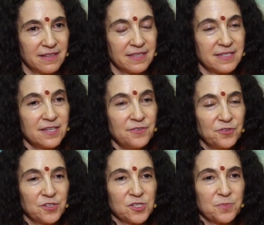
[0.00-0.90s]
the
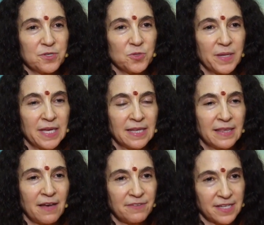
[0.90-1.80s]
difference between
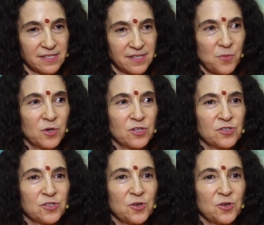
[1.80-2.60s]
loving someone's